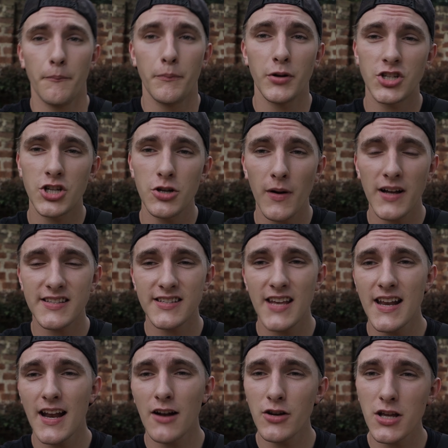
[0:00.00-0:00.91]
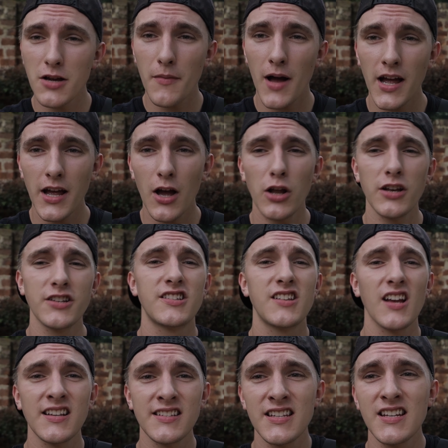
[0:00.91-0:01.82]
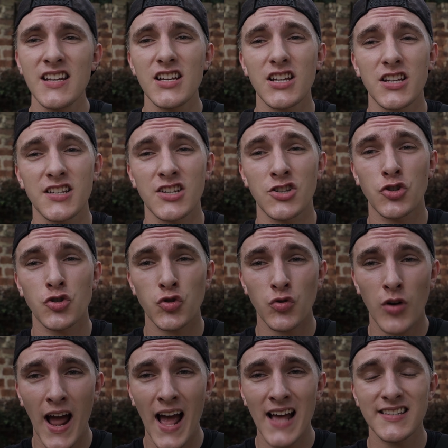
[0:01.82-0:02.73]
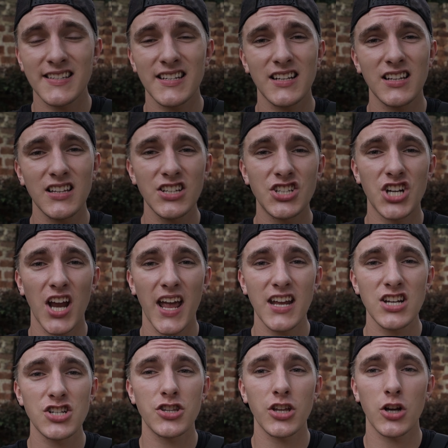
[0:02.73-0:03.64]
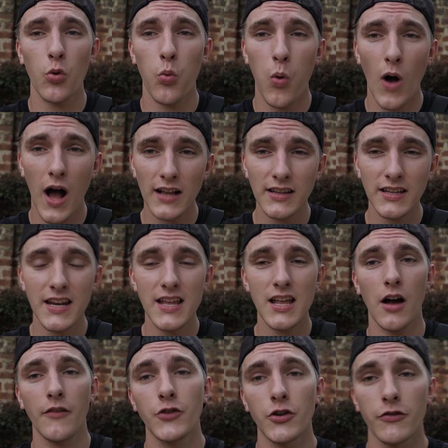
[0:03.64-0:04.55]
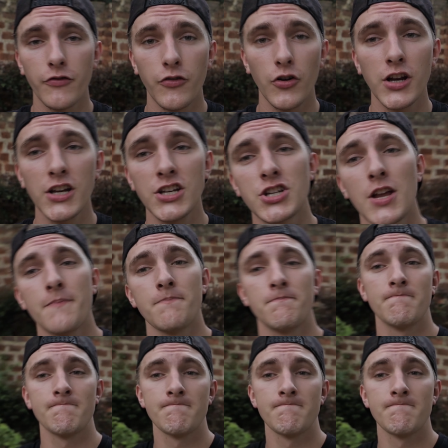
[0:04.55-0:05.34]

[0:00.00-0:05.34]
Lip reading: But you might say, now Nehemiah, doesn't it drastically change the quality of your footage?